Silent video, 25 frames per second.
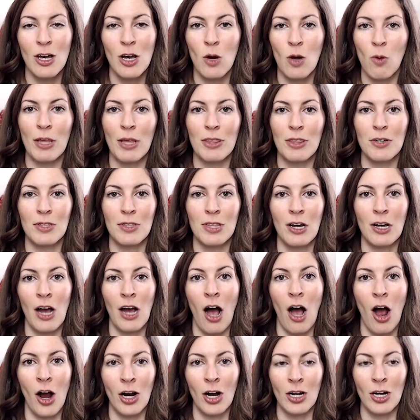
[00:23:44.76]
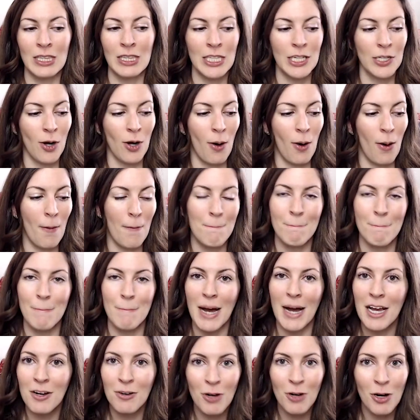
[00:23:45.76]
whether there are little
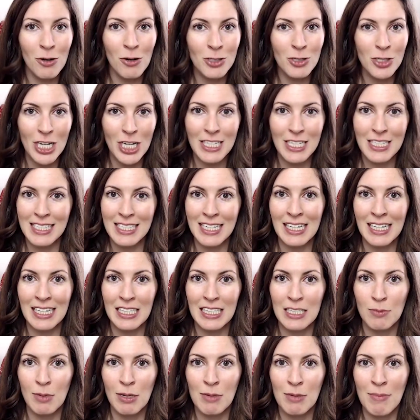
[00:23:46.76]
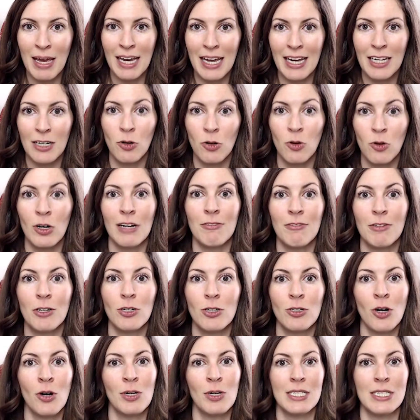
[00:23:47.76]
micro changes that need to be made or if you're
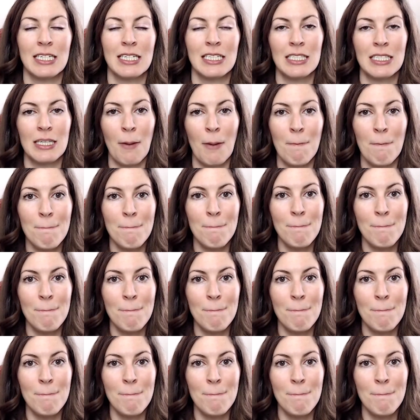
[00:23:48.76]
noticing some